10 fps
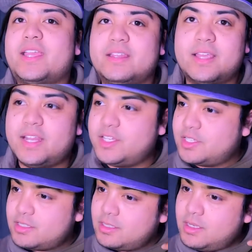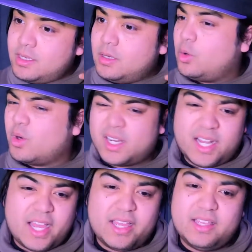I can kind of just
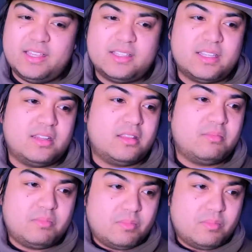organize and,